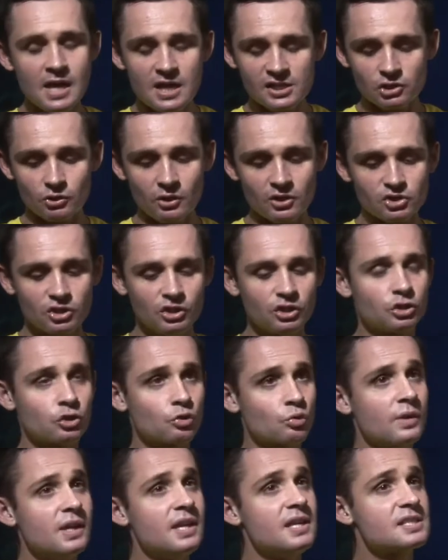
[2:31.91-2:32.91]
So there are actually
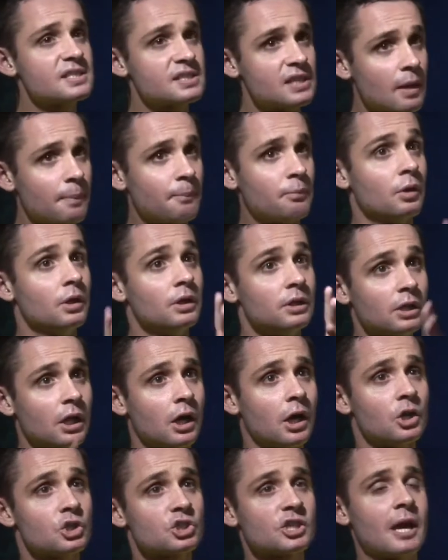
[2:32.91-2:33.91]
3 separate
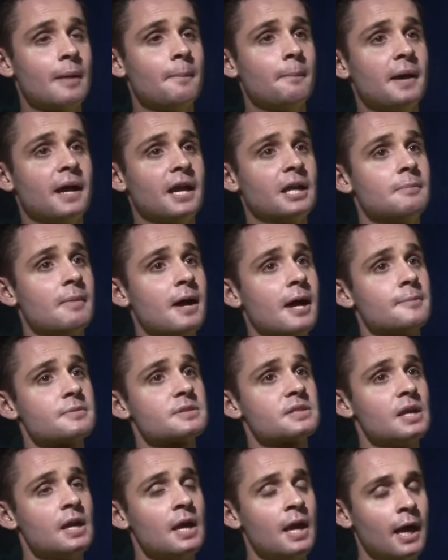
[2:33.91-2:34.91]
large campaign maps,